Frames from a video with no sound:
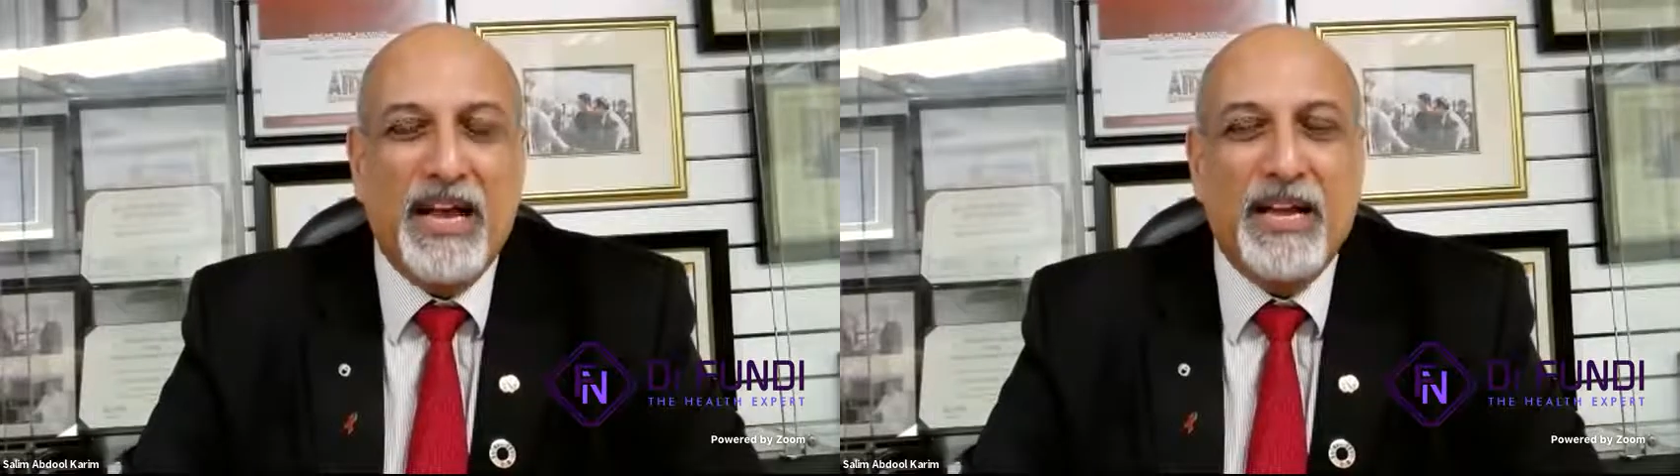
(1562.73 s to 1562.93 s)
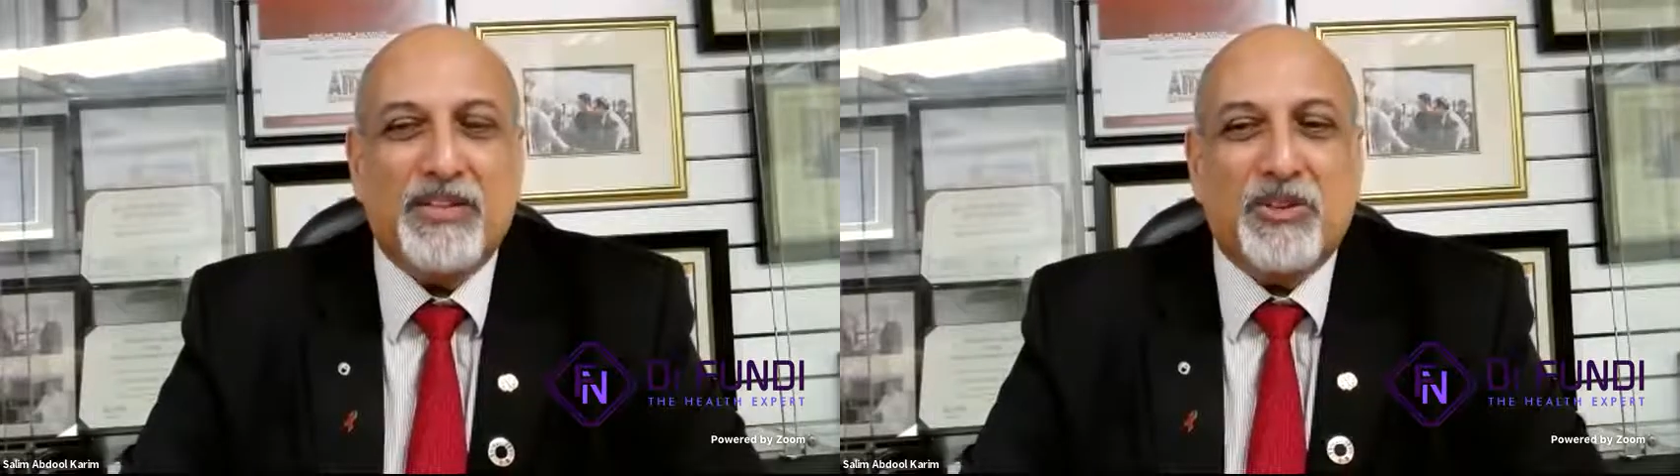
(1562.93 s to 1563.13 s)

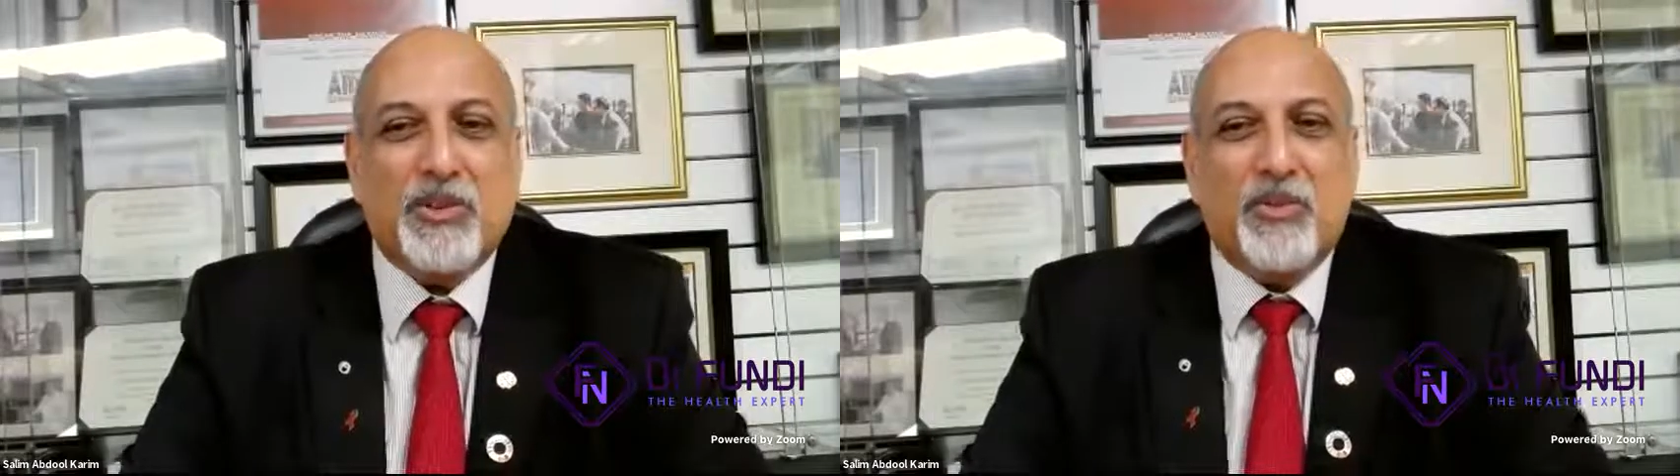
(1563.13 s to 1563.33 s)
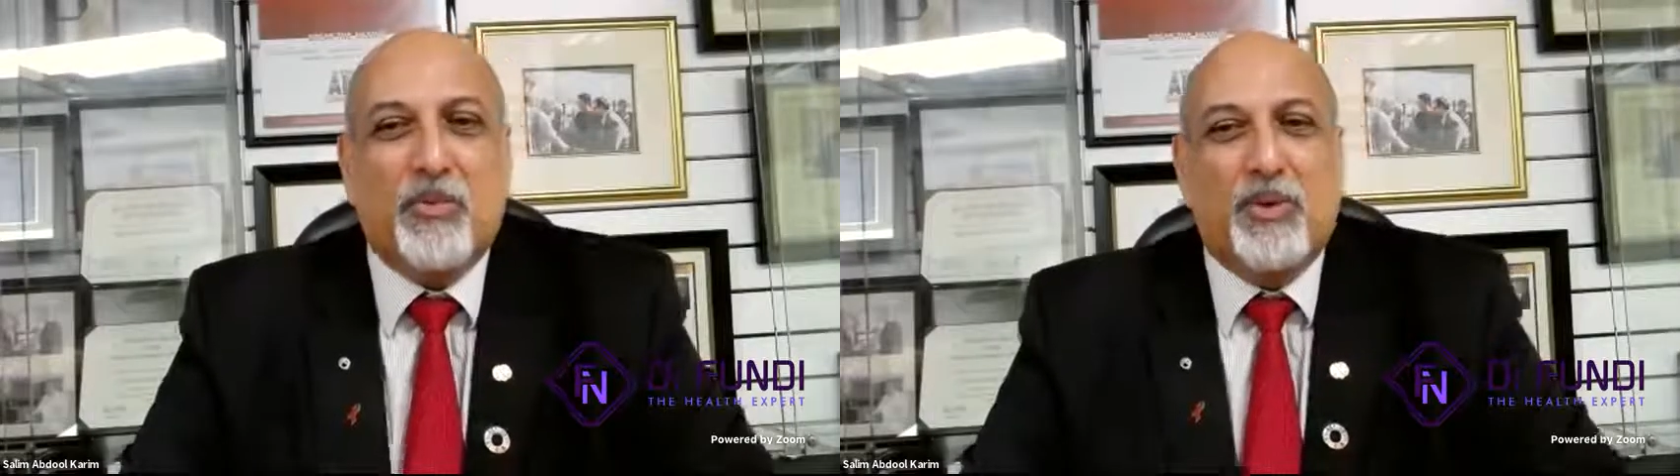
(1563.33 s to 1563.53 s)
And
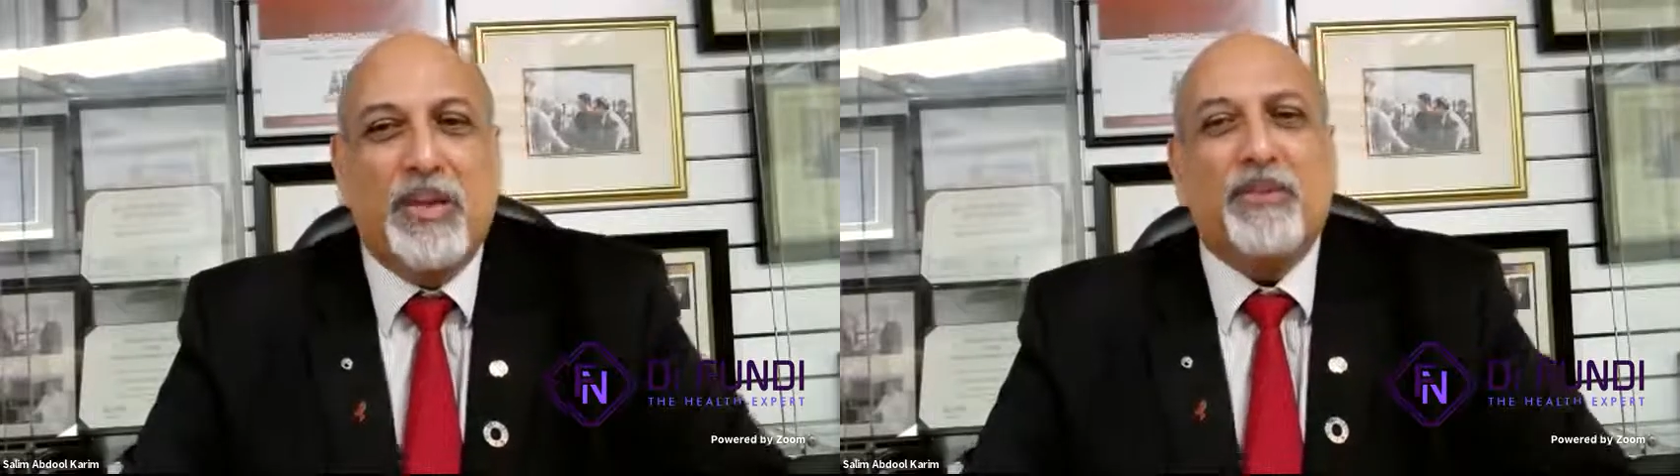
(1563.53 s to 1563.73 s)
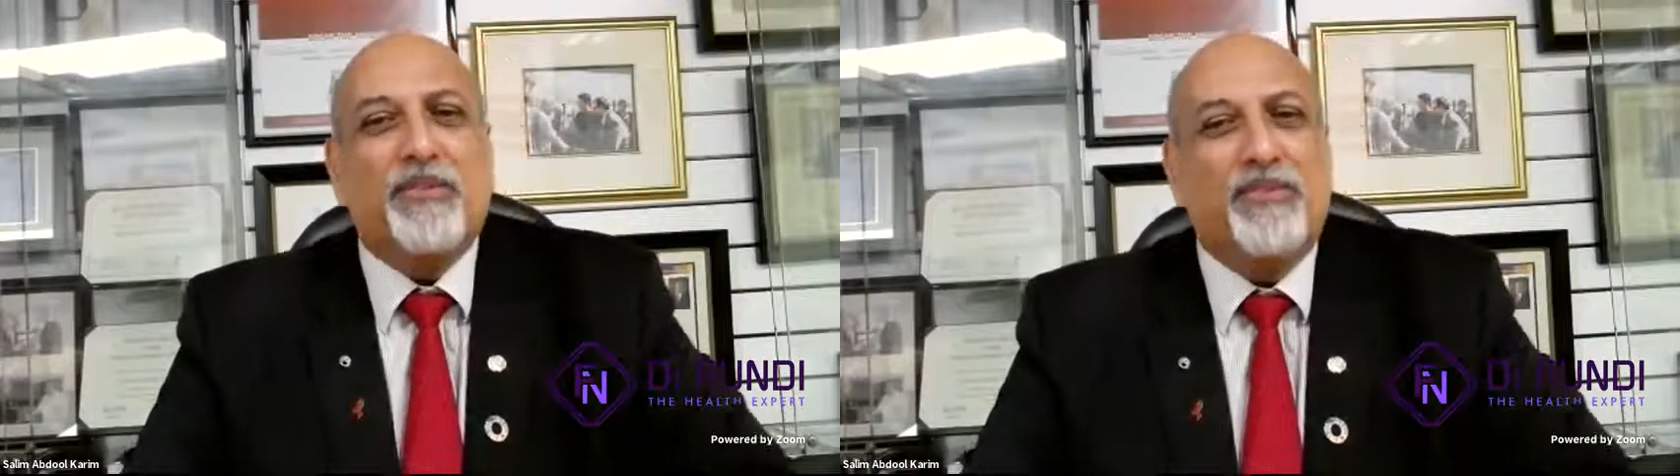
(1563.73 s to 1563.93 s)
so
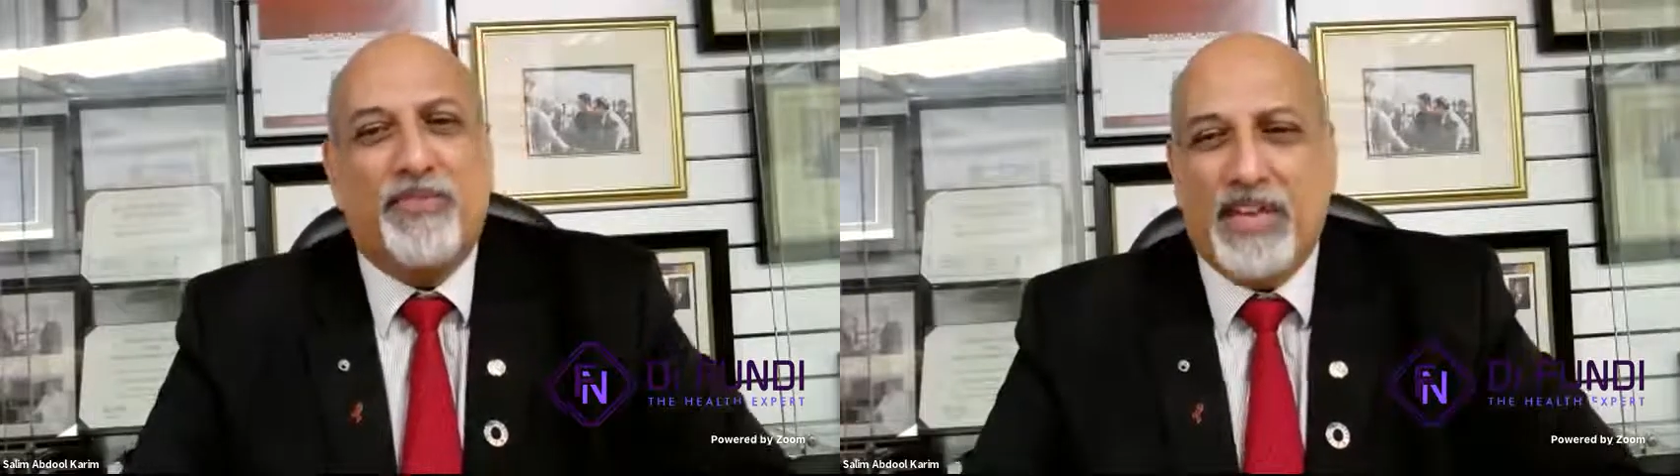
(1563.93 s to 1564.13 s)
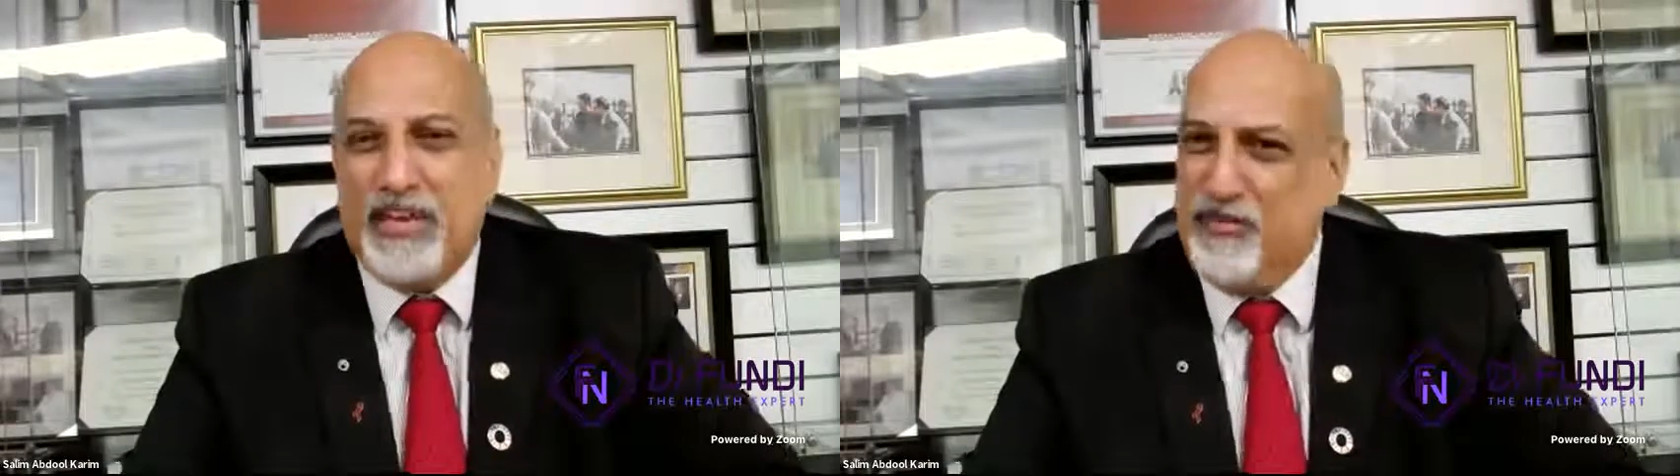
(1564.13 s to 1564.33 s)
we are
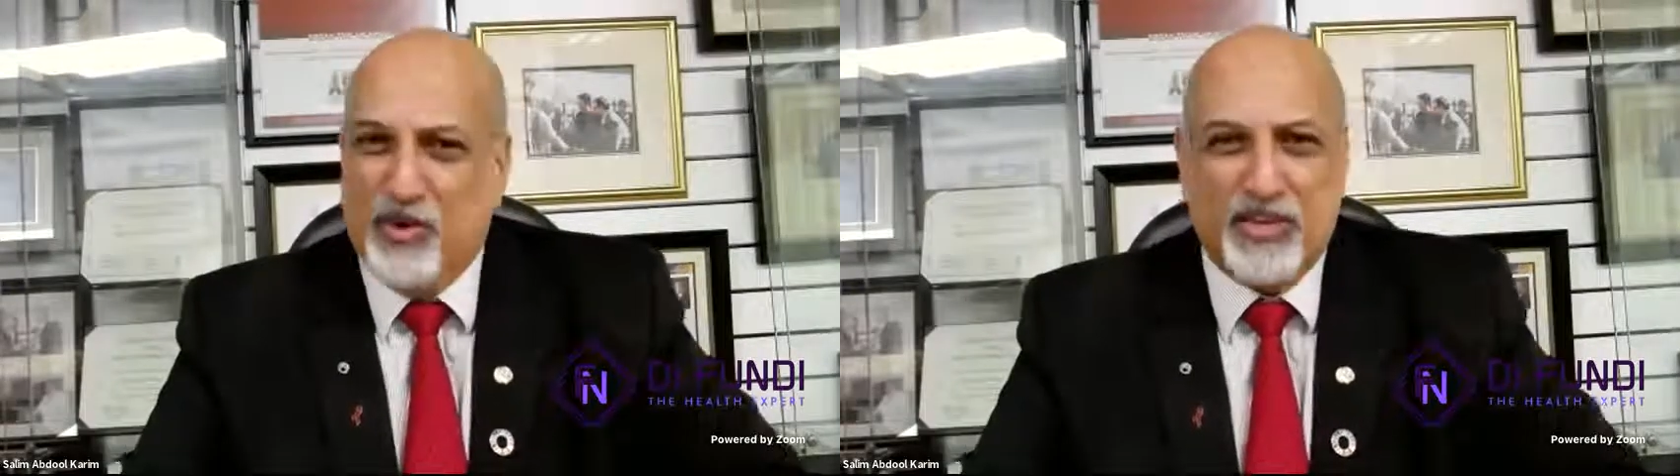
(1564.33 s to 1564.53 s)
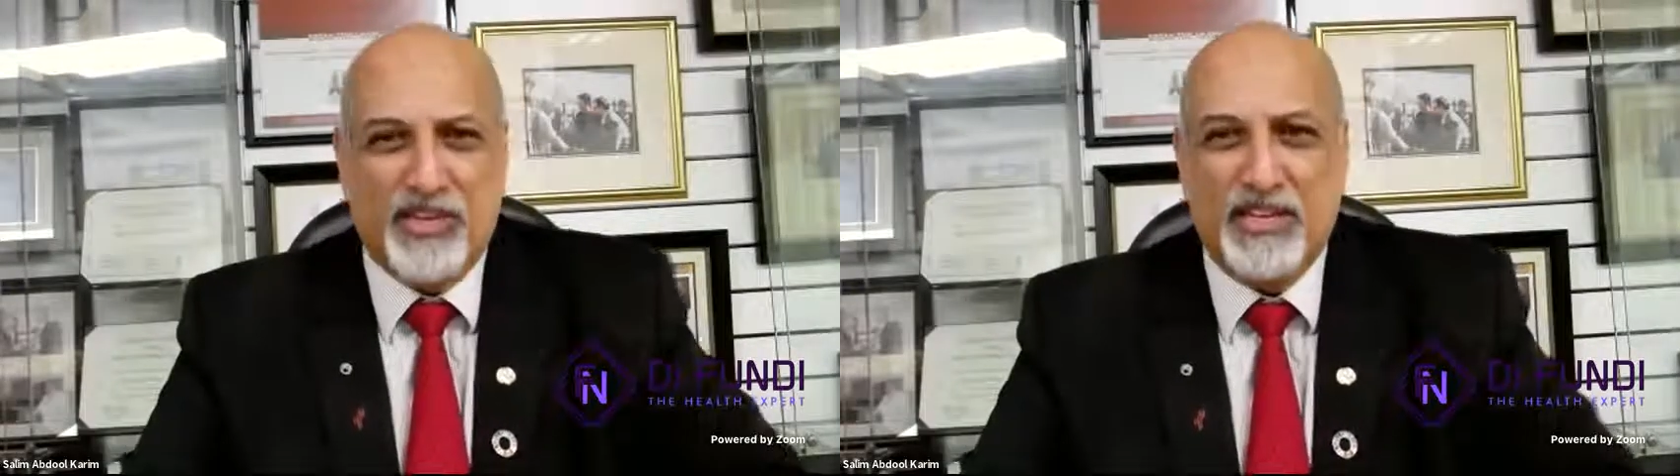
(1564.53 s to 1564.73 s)
very
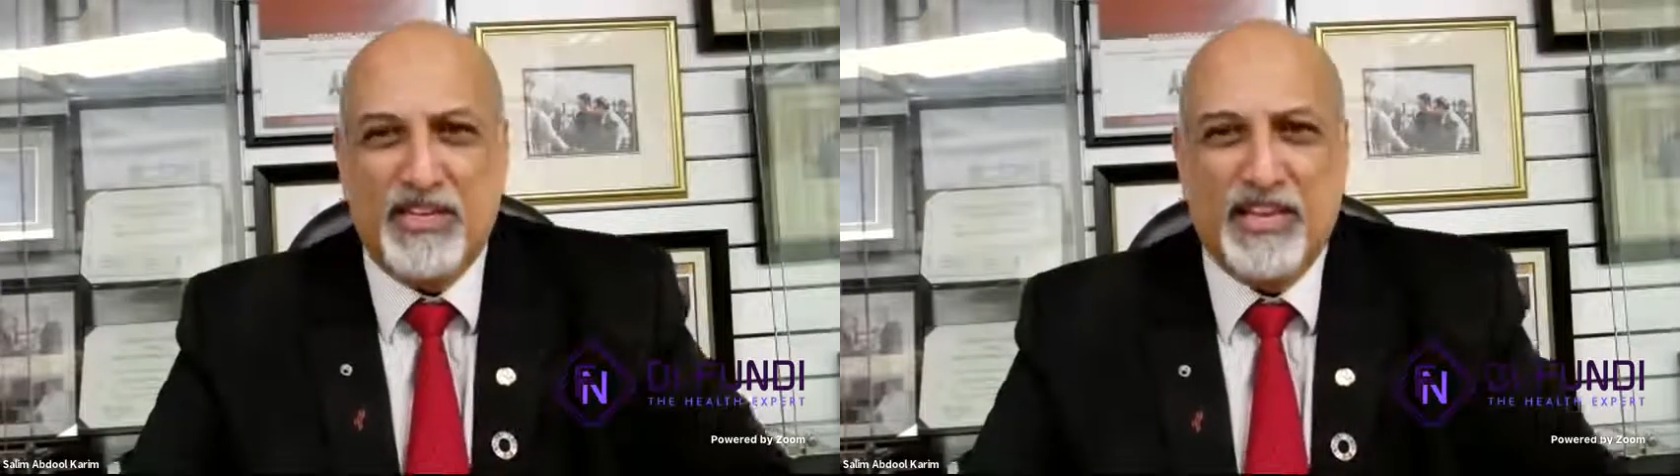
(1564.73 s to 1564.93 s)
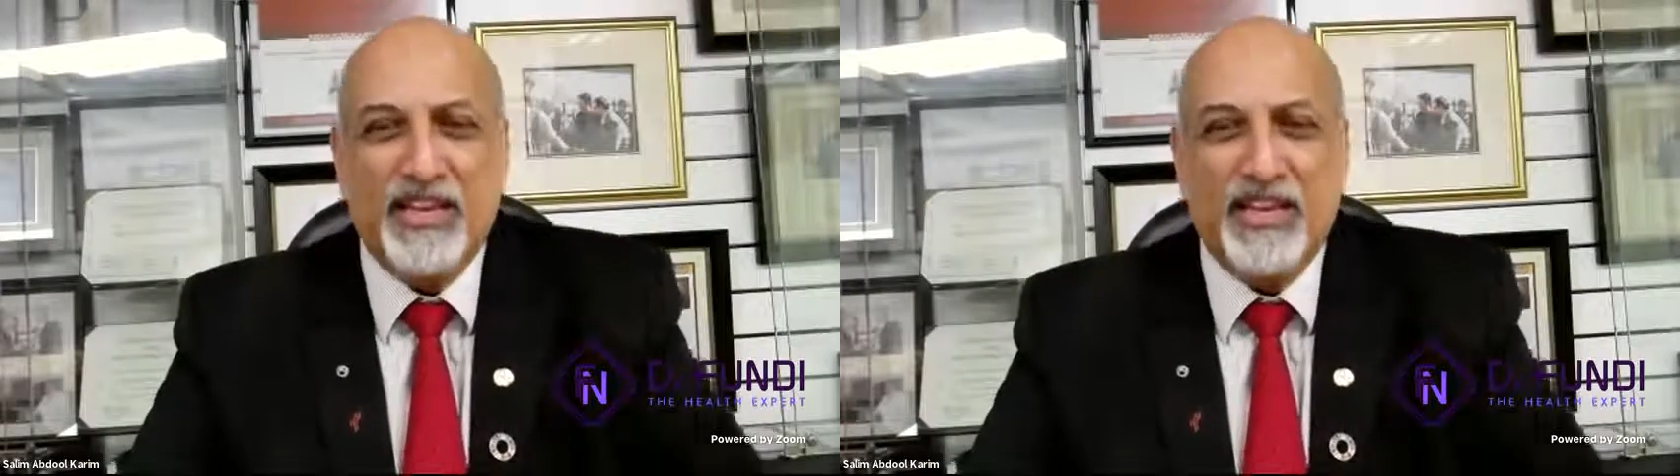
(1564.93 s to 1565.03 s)
fortunate.